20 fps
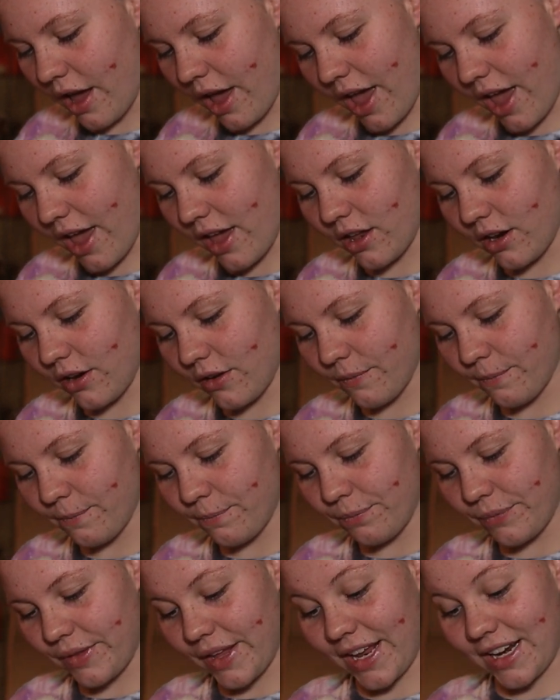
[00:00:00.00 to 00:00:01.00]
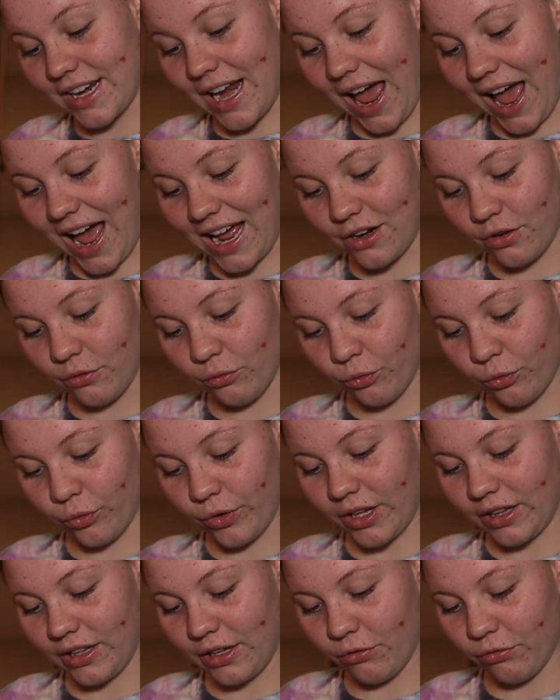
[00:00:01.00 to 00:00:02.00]
and it had a
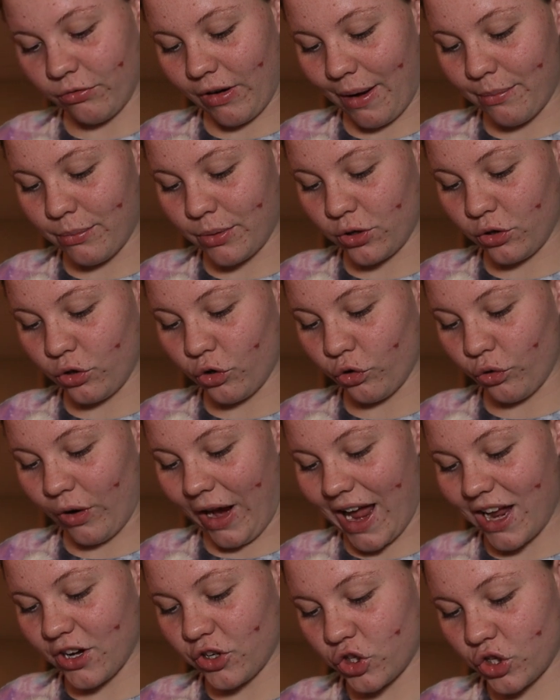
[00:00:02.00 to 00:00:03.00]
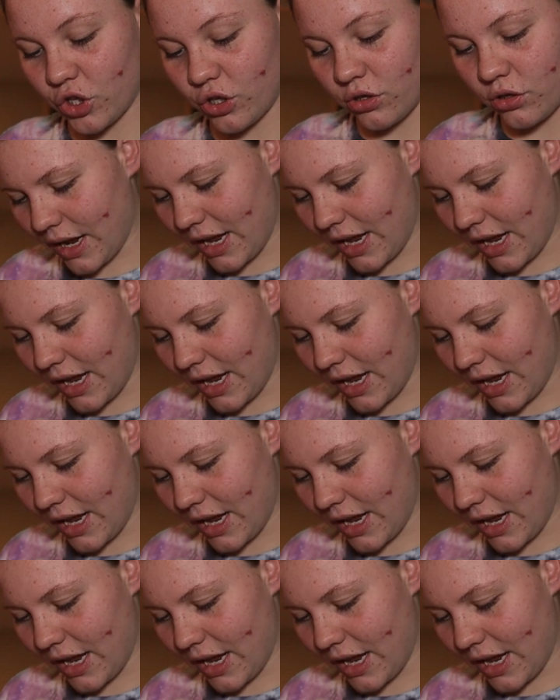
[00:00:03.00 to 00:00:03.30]
really rapid crash,